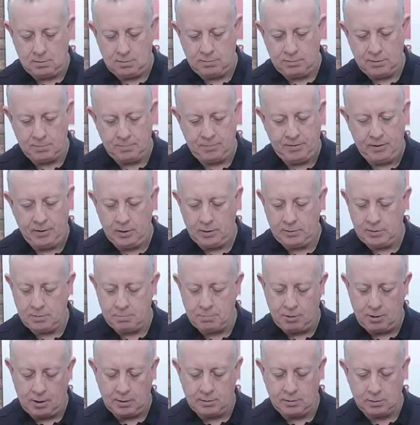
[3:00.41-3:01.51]
From first
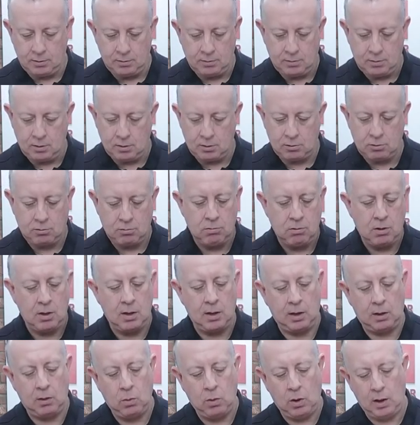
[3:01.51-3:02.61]
impressions, looks
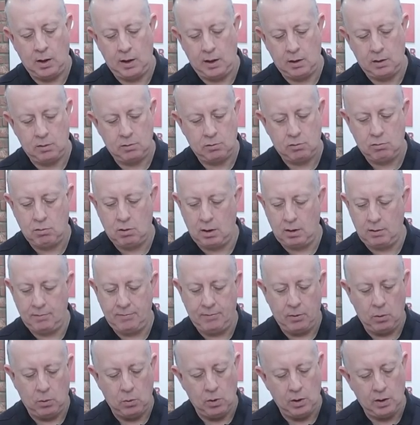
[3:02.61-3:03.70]
really quite
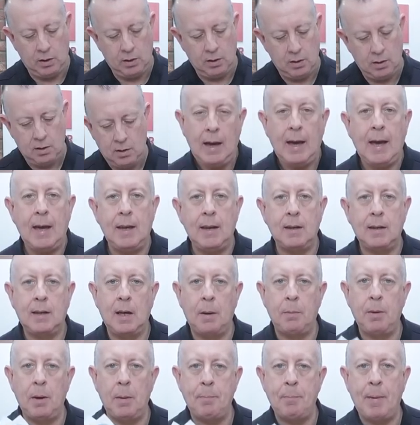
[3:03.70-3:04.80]
straightforward. And a
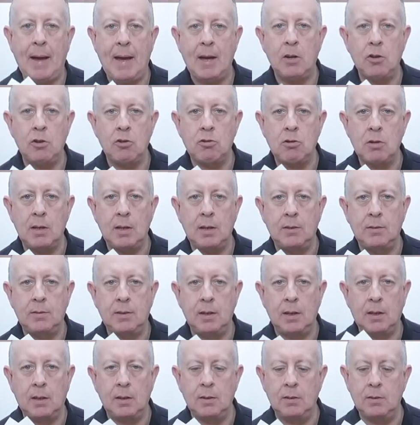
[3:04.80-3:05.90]
couple of Boundary
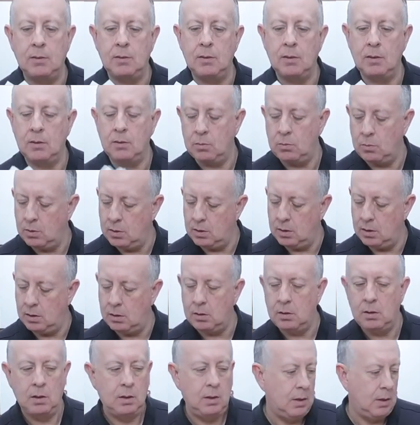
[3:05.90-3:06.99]
stickers as
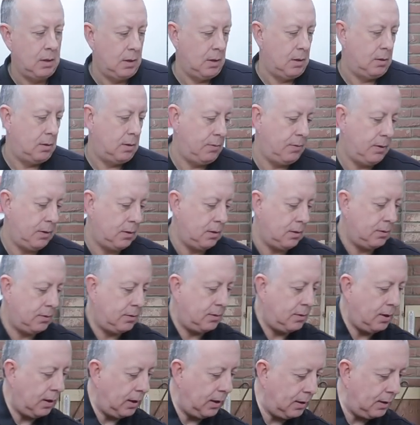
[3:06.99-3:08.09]
well. So if I
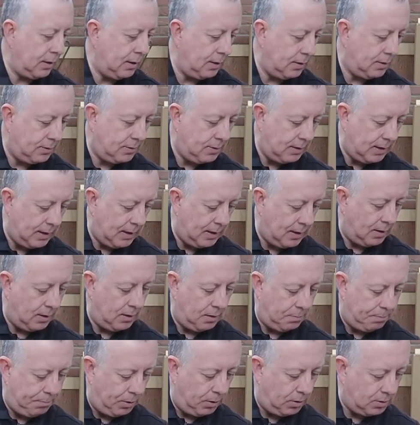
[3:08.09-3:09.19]
just take this out of
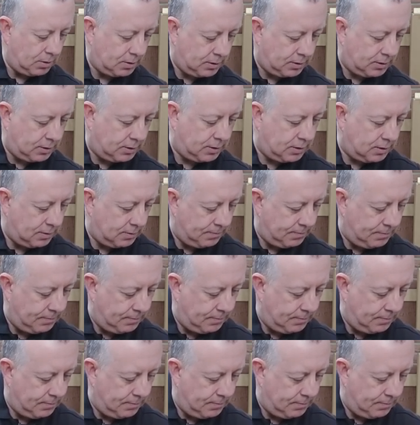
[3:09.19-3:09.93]
the box,